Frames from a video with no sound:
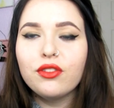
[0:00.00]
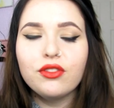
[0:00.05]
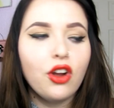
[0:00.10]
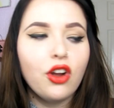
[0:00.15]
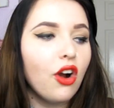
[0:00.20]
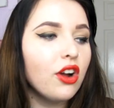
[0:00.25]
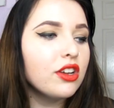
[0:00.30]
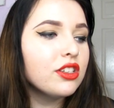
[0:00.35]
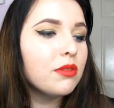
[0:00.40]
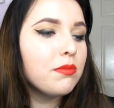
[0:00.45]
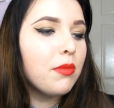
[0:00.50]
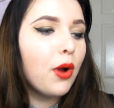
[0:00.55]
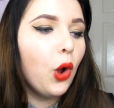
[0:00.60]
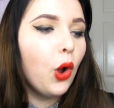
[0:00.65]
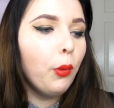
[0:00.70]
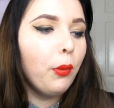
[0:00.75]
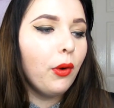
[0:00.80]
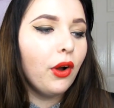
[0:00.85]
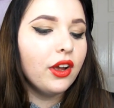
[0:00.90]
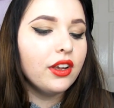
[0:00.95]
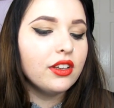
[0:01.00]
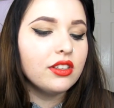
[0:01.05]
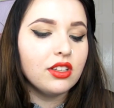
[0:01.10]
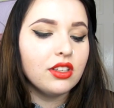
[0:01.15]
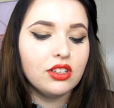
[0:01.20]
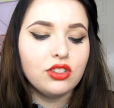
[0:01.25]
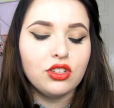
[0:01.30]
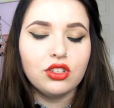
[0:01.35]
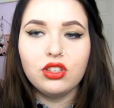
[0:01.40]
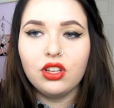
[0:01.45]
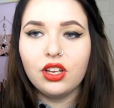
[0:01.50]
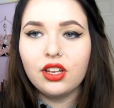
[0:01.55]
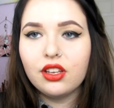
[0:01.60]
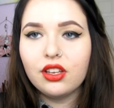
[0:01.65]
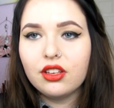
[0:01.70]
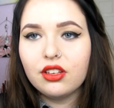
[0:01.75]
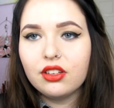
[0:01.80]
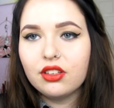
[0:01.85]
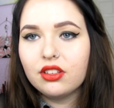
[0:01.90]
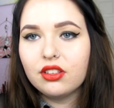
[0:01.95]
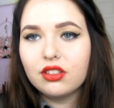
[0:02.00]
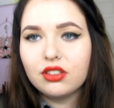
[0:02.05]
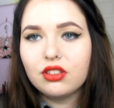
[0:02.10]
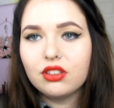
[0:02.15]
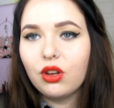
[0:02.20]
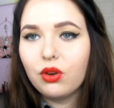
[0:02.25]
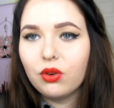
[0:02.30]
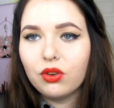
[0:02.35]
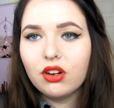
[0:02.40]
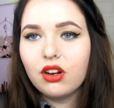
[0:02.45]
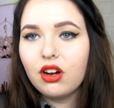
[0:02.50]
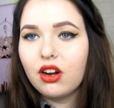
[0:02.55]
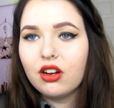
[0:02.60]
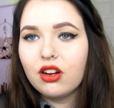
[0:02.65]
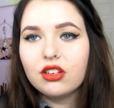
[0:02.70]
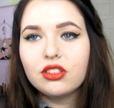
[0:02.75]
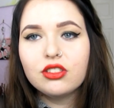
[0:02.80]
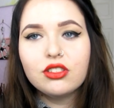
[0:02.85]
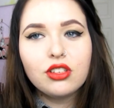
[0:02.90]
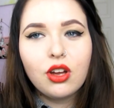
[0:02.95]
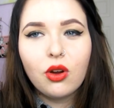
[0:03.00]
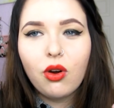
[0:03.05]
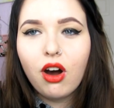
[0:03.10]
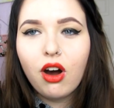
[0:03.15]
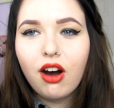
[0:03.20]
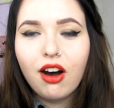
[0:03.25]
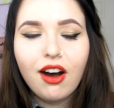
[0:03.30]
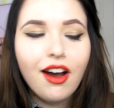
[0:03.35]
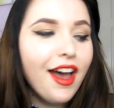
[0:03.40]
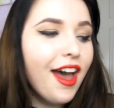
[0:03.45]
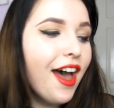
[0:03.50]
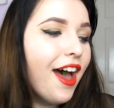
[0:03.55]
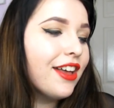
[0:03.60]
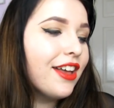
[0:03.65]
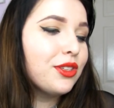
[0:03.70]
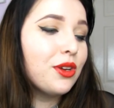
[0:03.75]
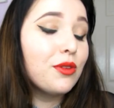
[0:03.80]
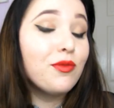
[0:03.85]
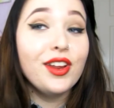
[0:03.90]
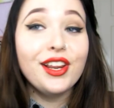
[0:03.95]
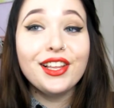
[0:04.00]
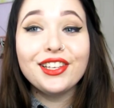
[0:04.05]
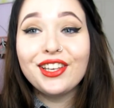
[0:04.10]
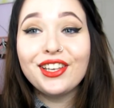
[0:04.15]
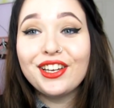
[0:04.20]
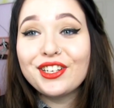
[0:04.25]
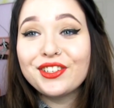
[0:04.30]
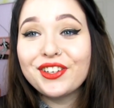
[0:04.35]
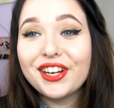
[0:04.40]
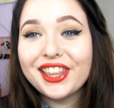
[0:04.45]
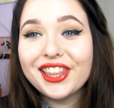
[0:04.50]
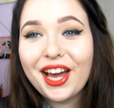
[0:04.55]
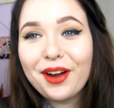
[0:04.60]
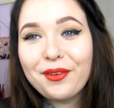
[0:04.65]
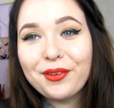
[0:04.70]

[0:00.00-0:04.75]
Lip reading: guys on motorbikes are just like so hot. So I'm really excited to read that